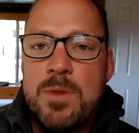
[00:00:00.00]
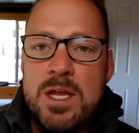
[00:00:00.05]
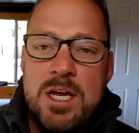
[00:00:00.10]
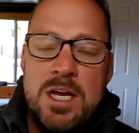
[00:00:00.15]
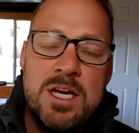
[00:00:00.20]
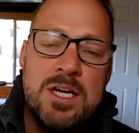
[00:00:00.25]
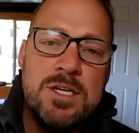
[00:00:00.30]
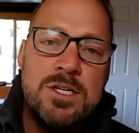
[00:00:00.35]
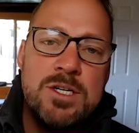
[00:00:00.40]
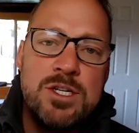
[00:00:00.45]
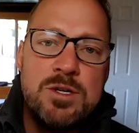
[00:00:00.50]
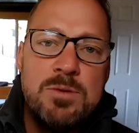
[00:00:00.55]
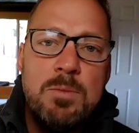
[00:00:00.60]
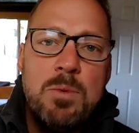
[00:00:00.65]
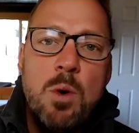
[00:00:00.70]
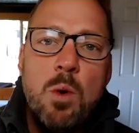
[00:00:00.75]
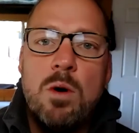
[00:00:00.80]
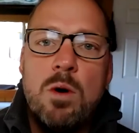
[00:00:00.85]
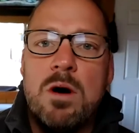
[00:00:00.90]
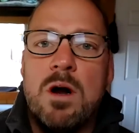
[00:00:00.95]
in
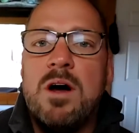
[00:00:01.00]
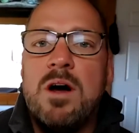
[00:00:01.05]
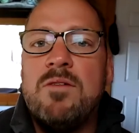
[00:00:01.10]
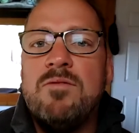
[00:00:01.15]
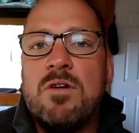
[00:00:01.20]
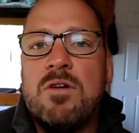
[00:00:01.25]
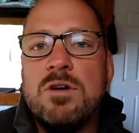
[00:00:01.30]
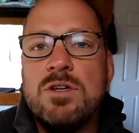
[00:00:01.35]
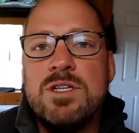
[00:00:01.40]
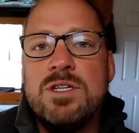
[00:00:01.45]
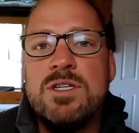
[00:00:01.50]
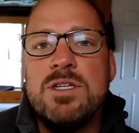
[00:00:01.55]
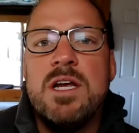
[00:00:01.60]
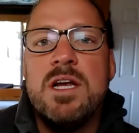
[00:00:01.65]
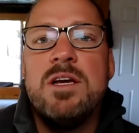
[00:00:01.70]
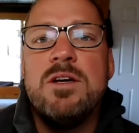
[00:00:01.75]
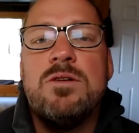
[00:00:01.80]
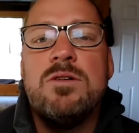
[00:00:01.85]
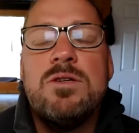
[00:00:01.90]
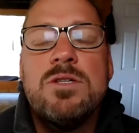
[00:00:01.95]
support of our
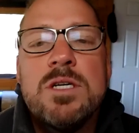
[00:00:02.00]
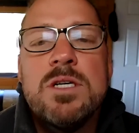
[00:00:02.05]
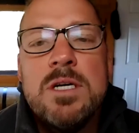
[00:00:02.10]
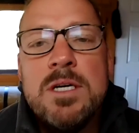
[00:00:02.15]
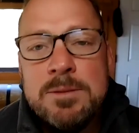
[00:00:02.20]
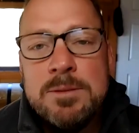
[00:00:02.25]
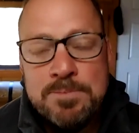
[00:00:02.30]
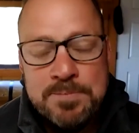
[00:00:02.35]
sales